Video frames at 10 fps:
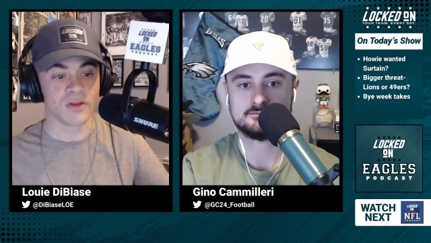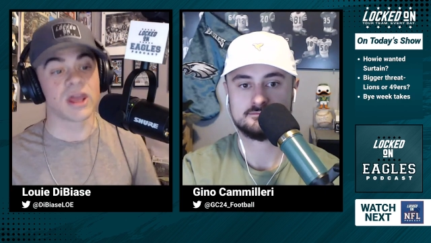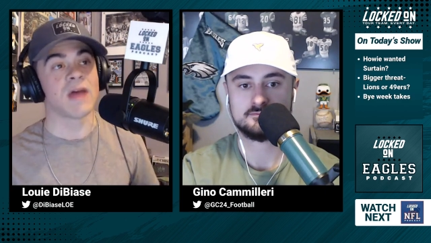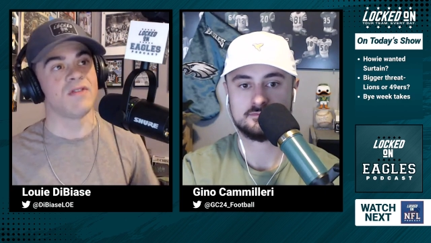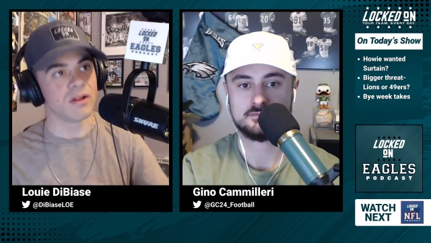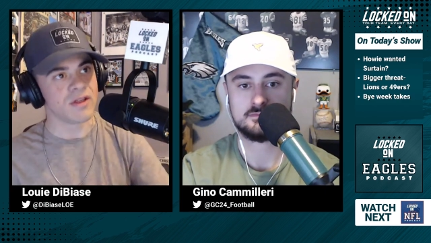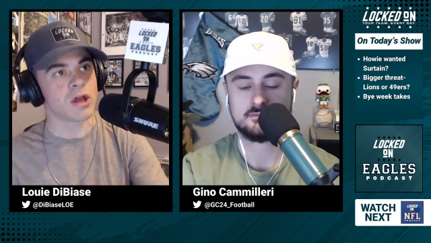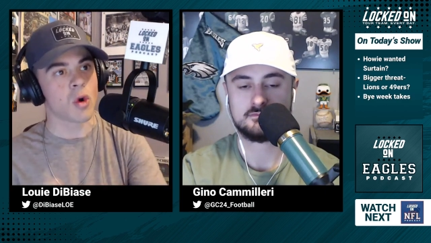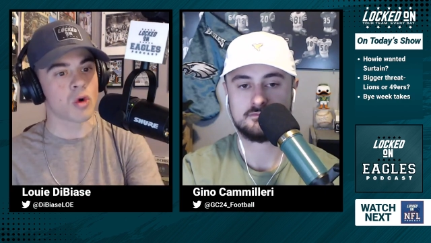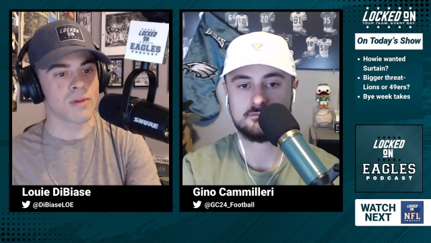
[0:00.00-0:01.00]
Speaker 1: Again, the
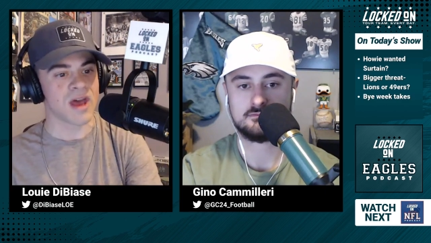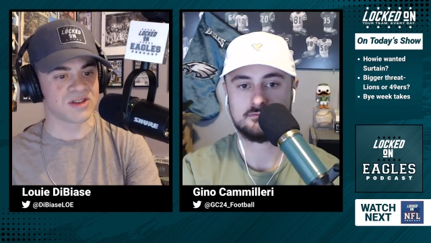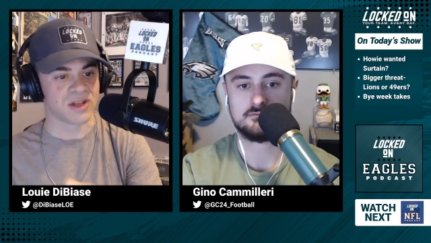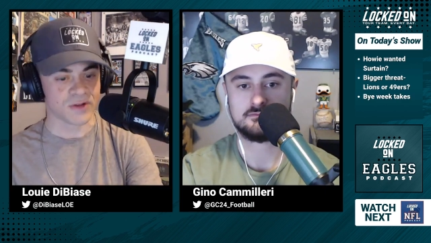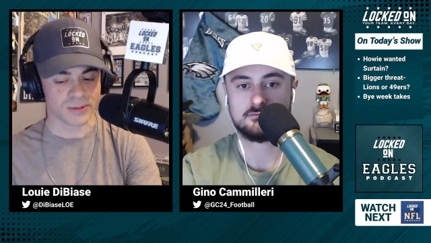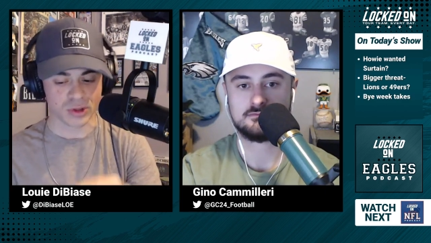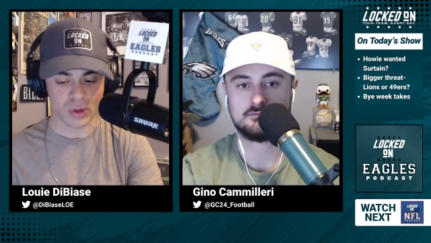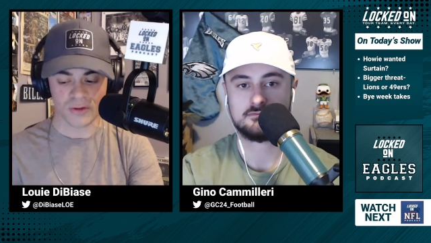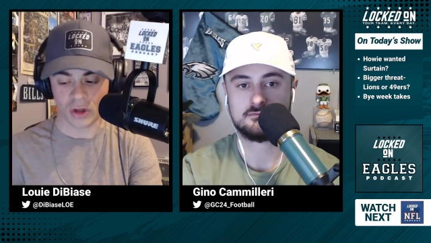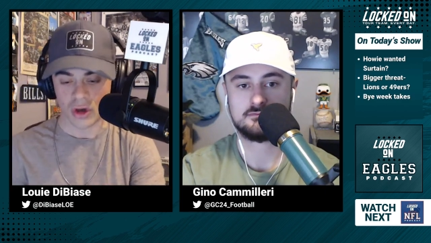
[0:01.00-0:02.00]
elite quarterbacks, the difference
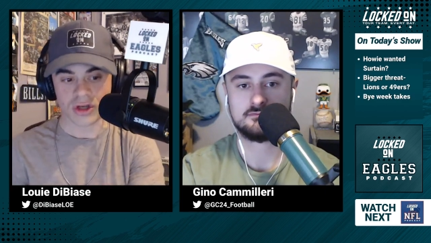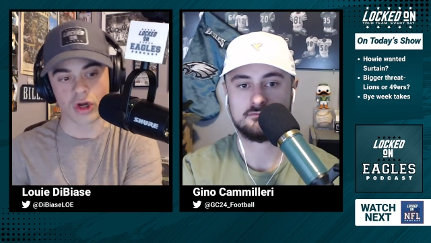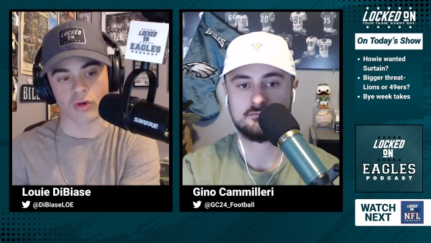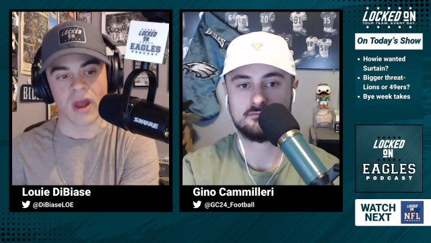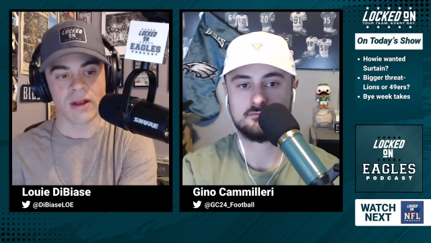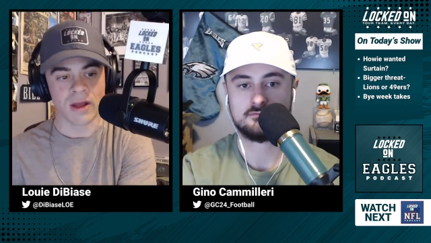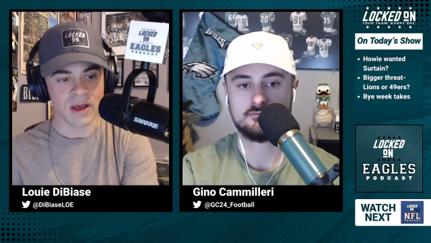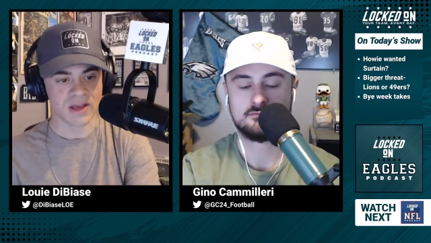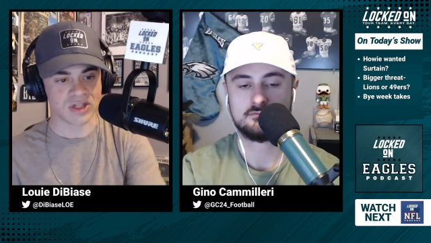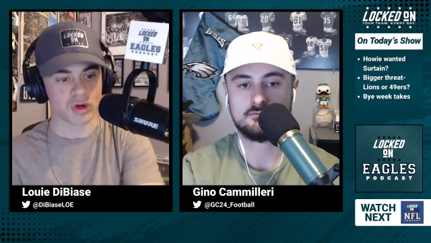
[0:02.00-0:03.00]
between good to great
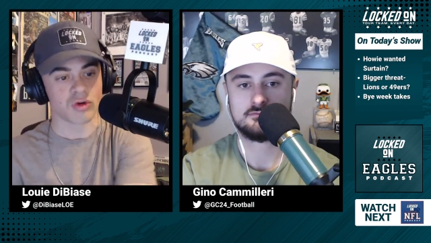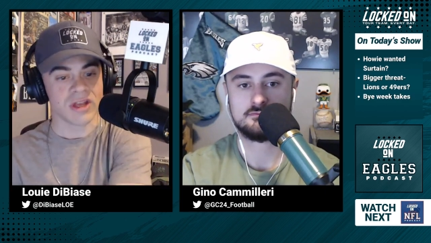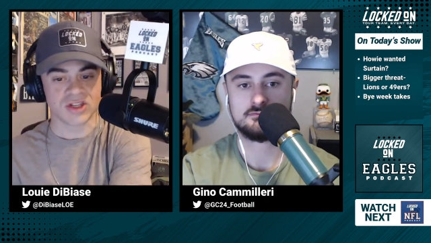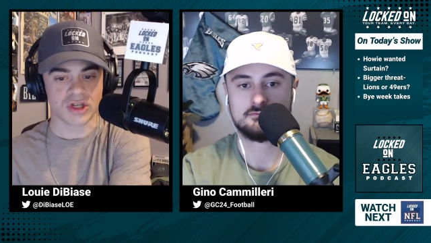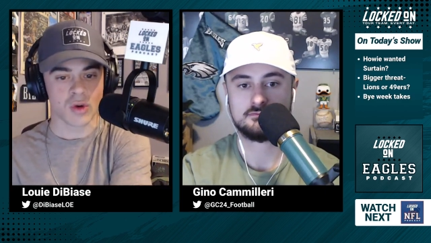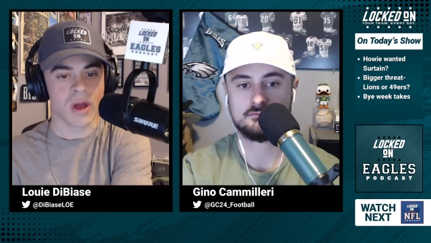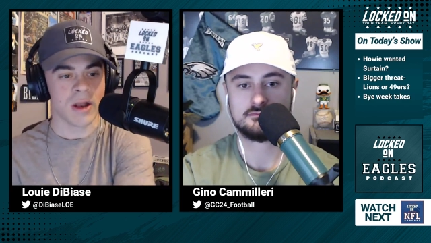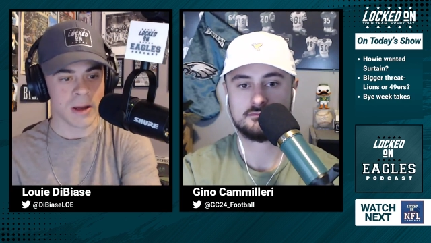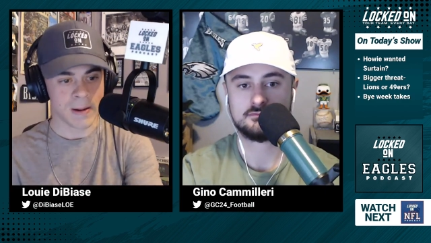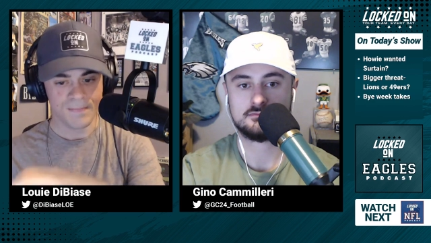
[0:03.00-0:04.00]
is the greats do it
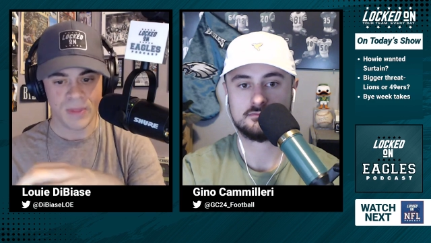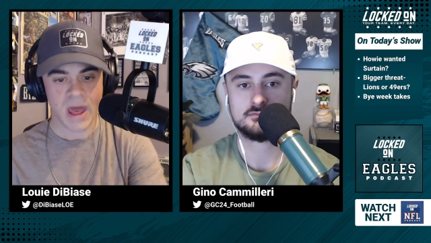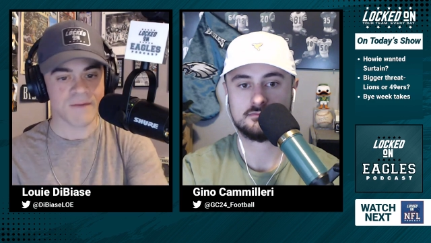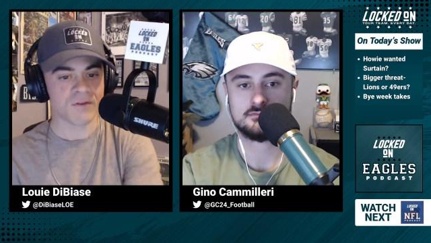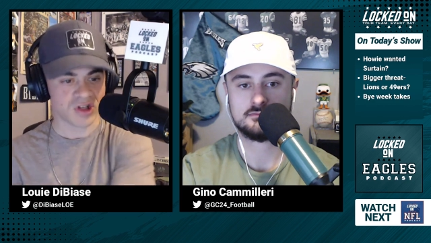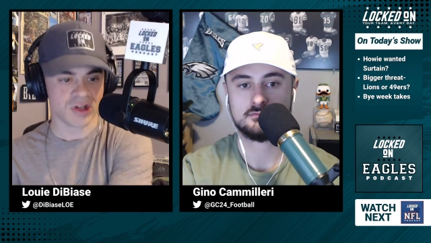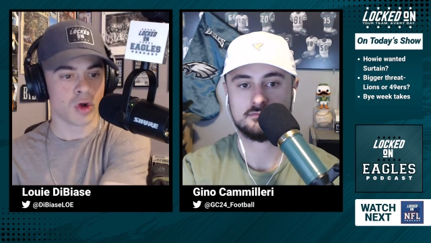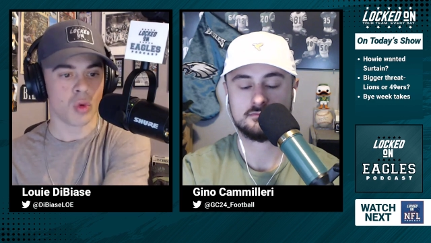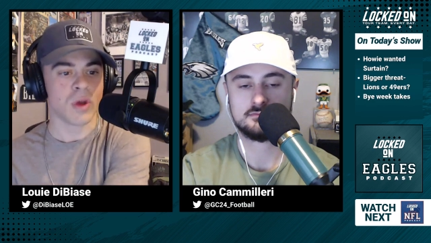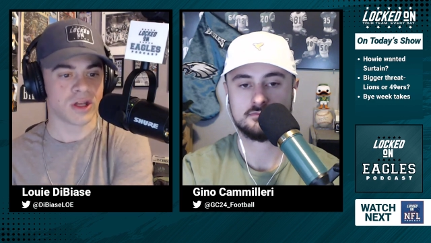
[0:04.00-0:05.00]
every
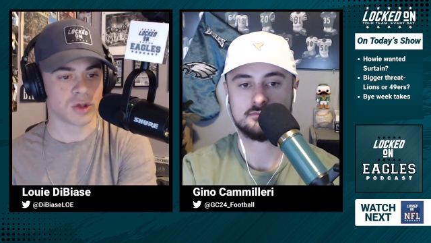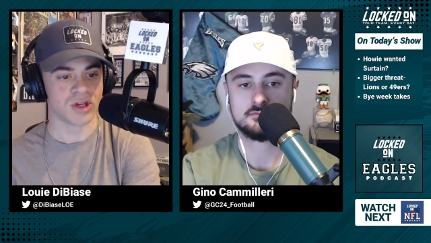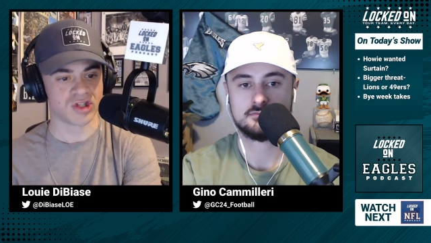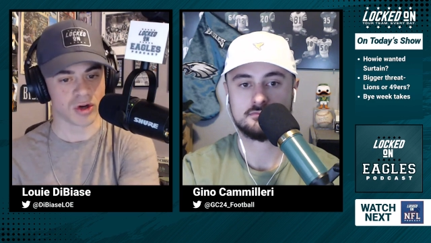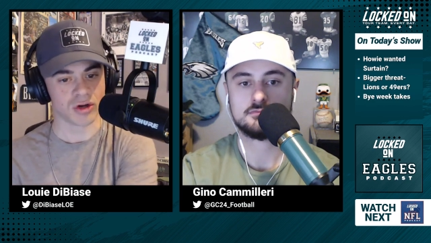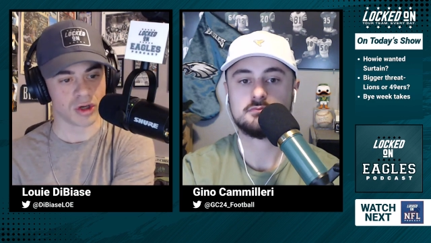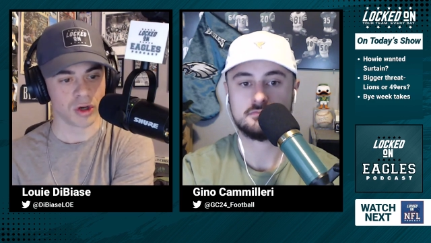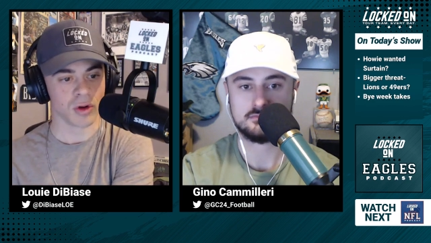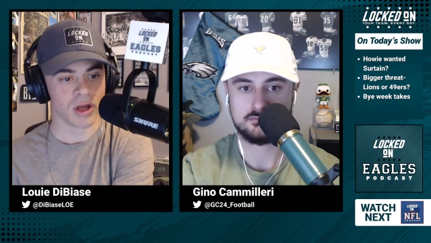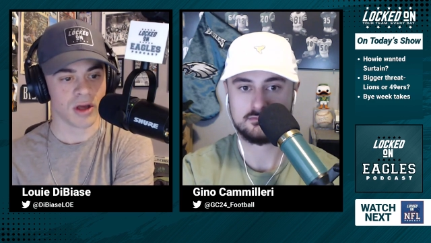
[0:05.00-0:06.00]
single week to a certain
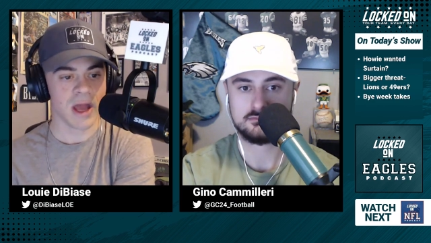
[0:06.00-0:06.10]
degree.